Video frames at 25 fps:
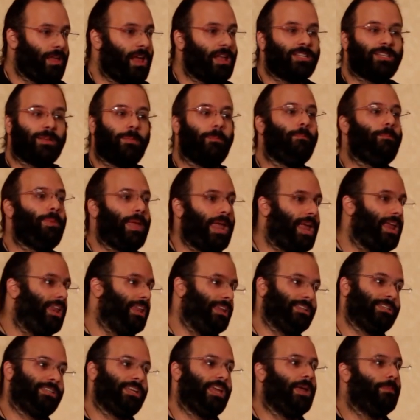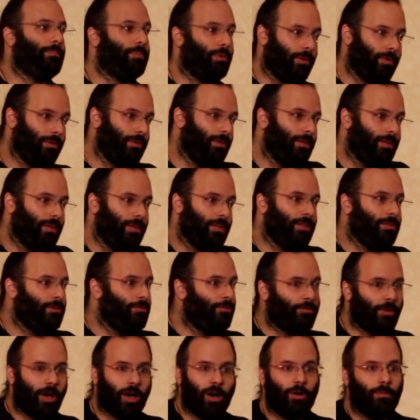That's a bad example.
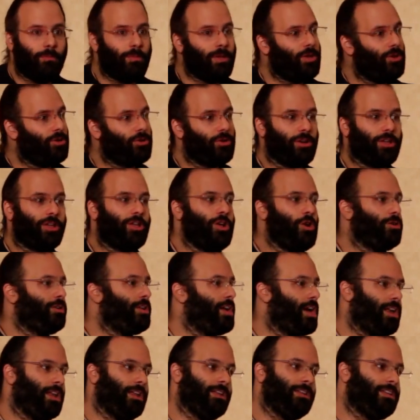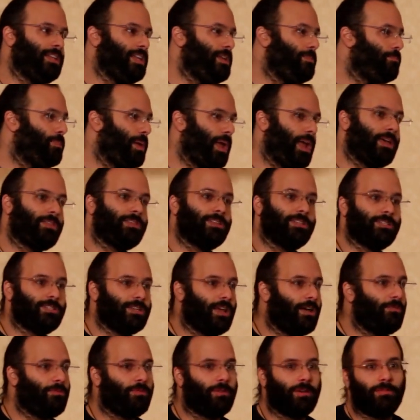You follow me, you're going to go down a deep path of
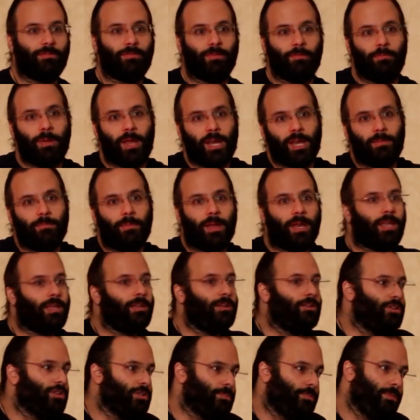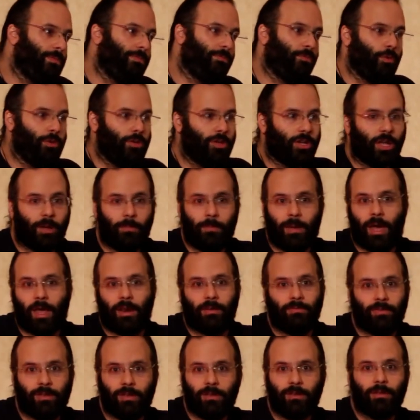suffering for many, many years before you come
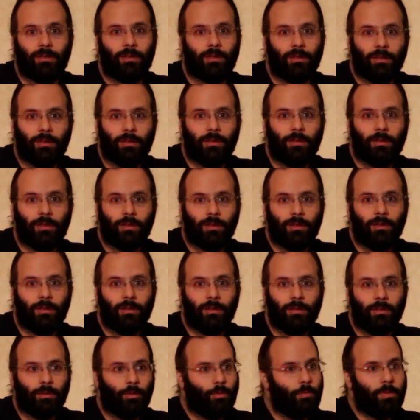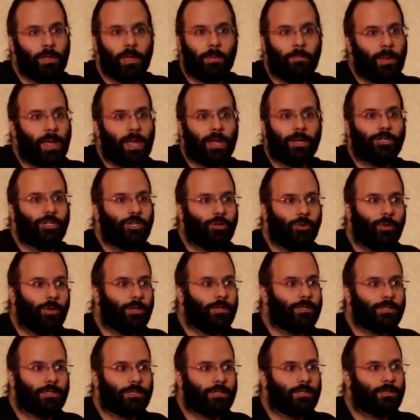out of it. It would be a bad
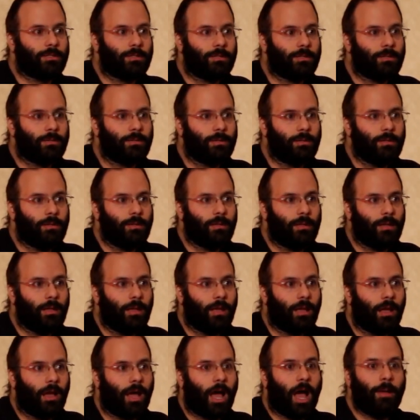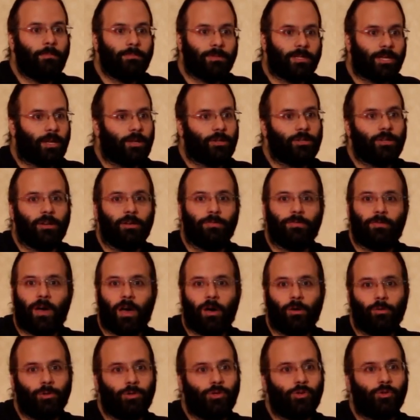choice. I'm telling you to
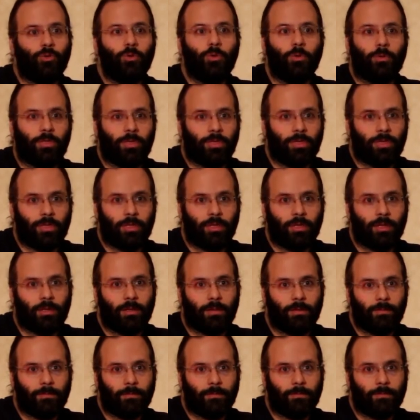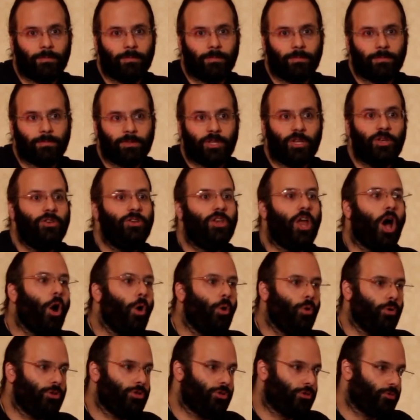follow truth, to
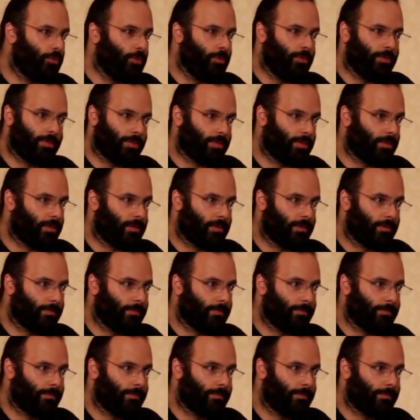know truth.